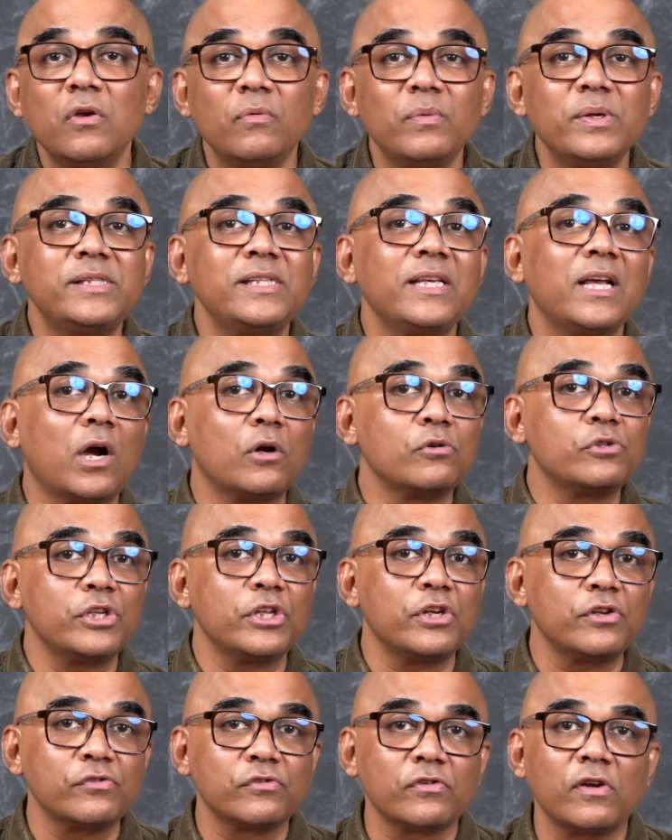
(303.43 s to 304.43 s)
We see how
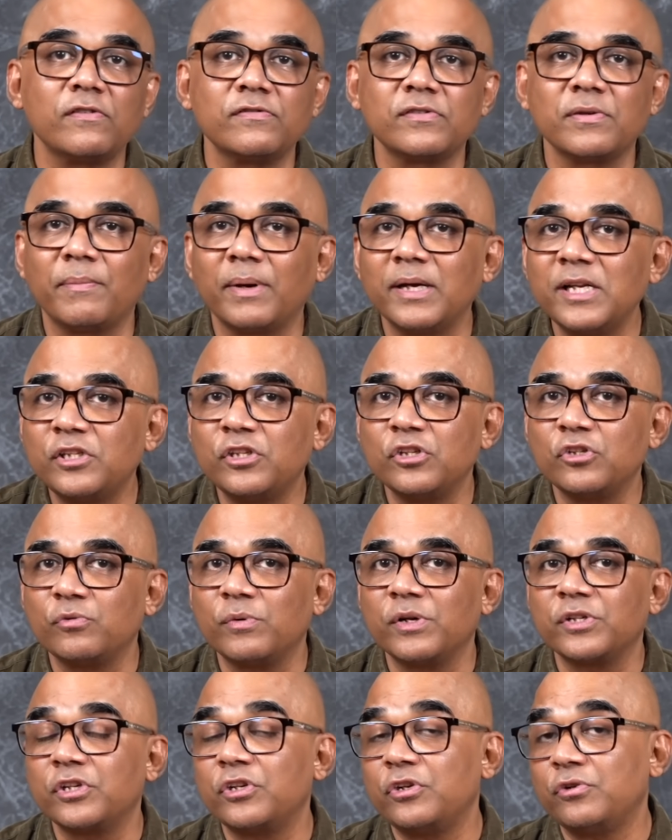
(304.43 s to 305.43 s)
she resolves her money
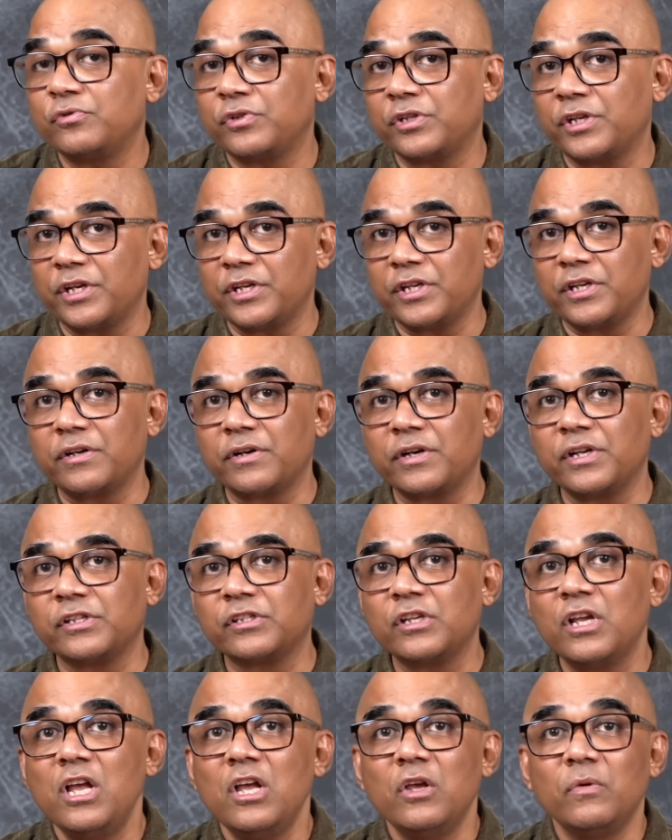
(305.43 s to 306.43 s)
situation using her
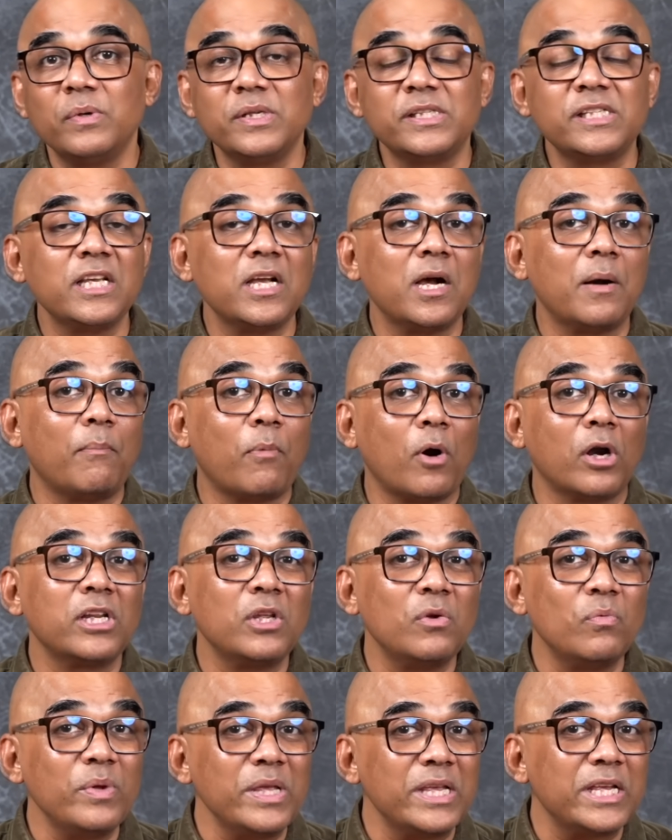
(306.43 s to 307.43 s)
earrings. We see her
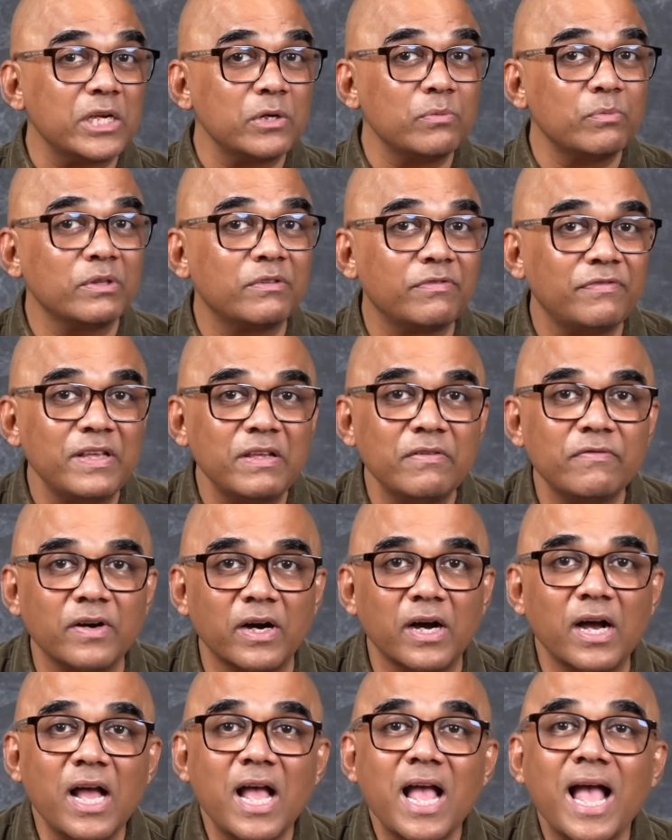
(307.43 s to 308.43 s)
body weakened with
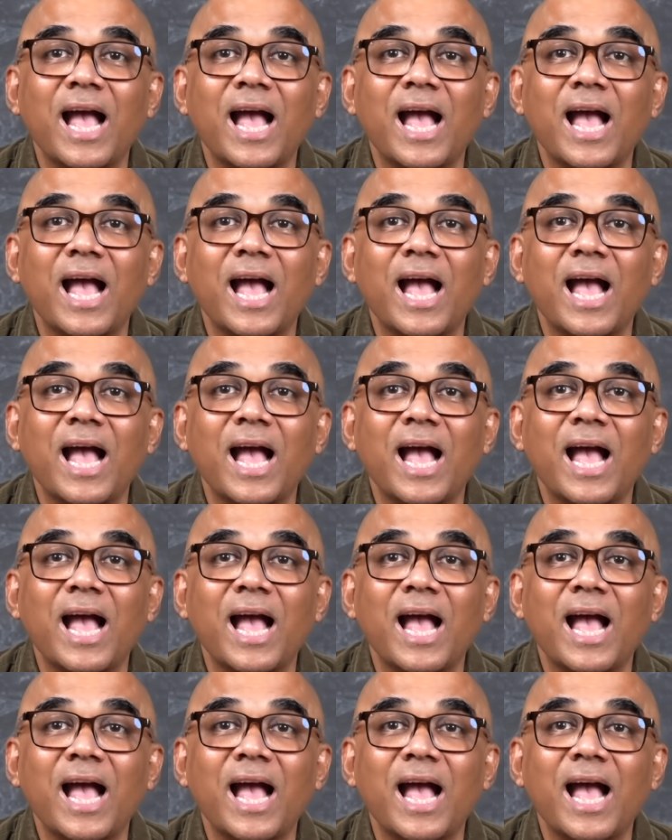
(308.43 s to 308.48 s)
fever.